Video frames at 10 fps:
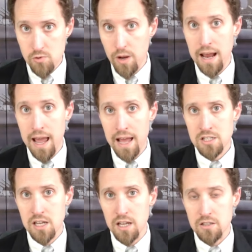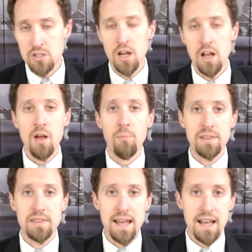rate assets.
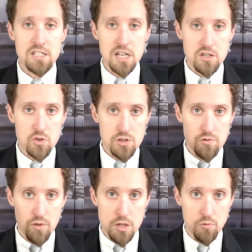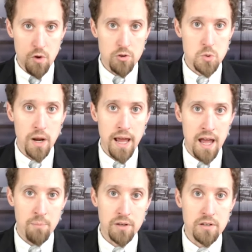But then as interest rates rose, what
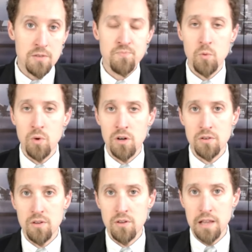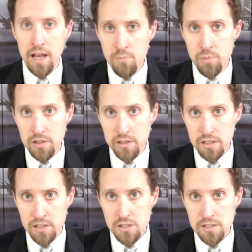happened? Well,
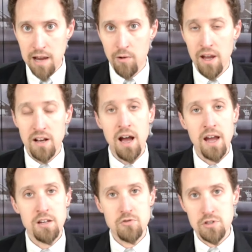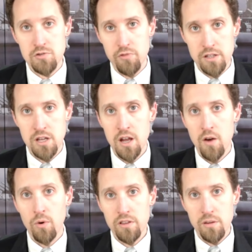liabilities now had high interest rates.
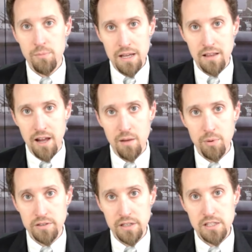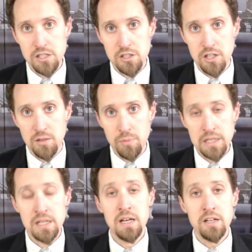One of the main liabilities is going to
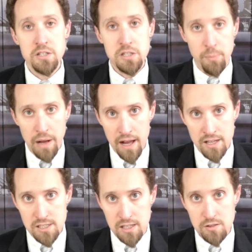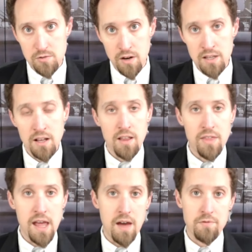be deposits, right?
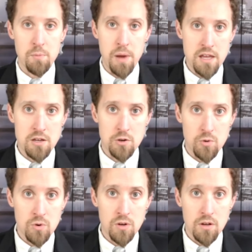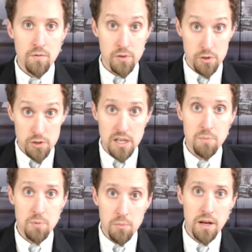They have to pay you for you to
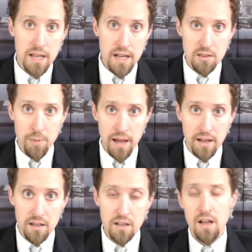keep your money at the bank.